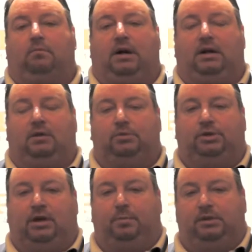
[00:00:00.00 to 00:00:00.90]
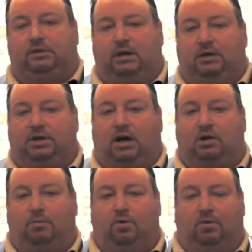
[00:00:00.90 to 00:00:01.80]
My name's JB
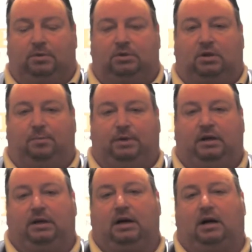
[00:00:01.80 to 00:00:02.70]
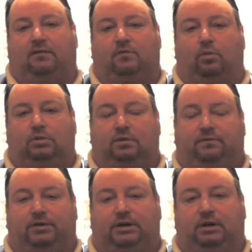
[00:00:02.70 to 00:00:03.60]
SanGiacomo. I'm at Stumpy Lake Golf Course in
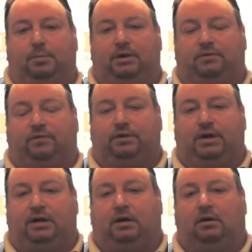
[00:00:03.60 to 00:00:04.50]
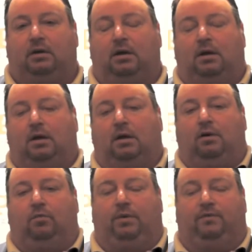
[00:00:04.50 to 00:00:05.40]
Virginia Beach, Virginia.
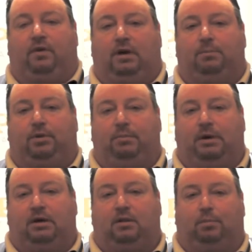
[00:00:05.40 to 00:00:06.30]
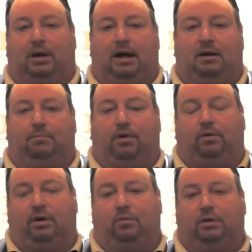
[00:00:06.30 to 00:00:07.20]
We've implemented the blind
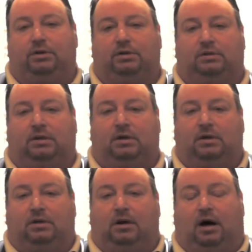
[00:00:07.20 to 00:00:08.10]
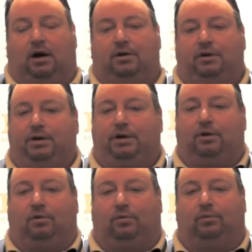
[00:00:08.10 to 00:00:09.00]
bogey, which is a
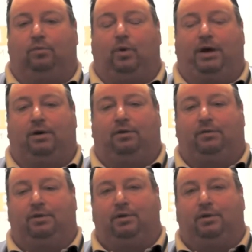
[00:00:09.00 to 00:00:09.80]
100-year-old waiter